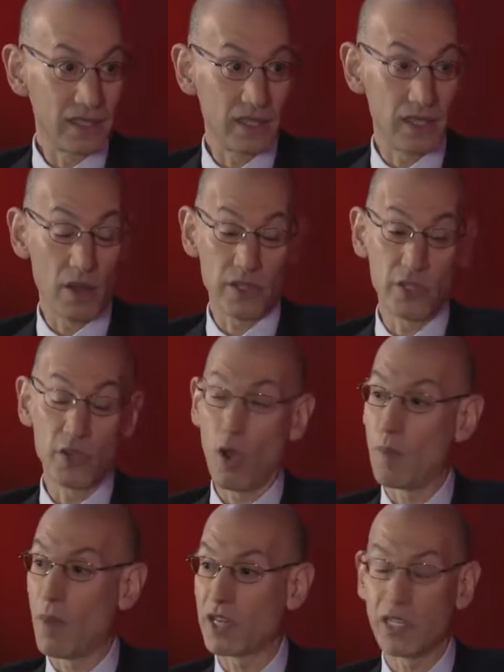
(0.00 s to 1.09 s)
You know, as you know,
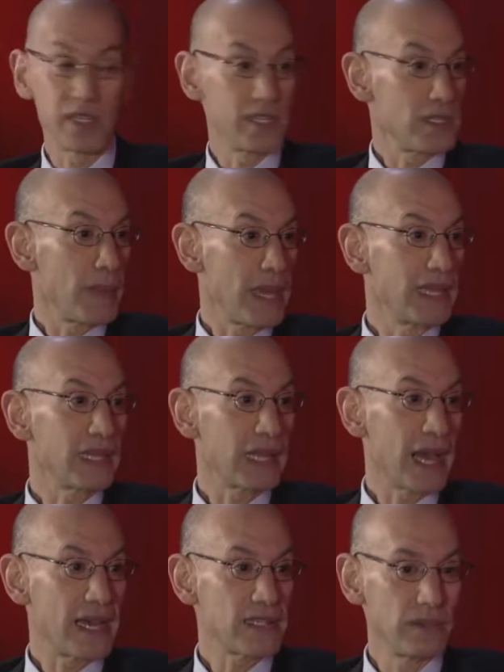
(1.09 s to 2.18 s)
a much anticipated
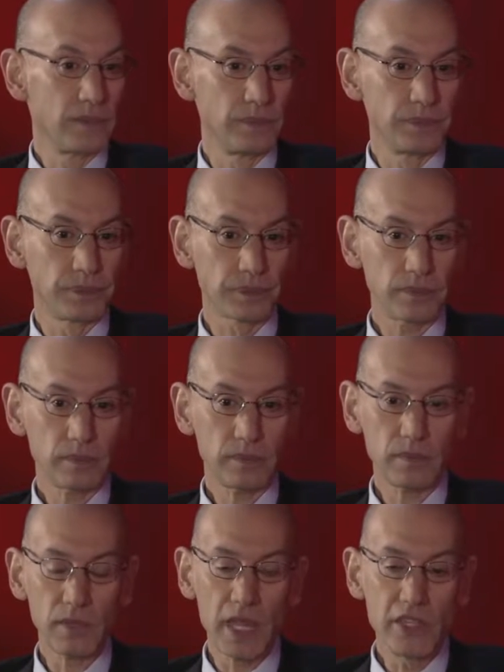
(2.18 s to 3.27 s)
class
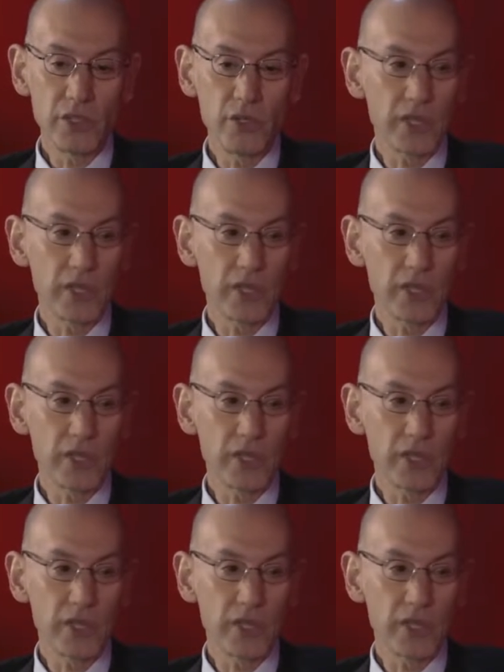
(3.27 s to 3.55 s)
as you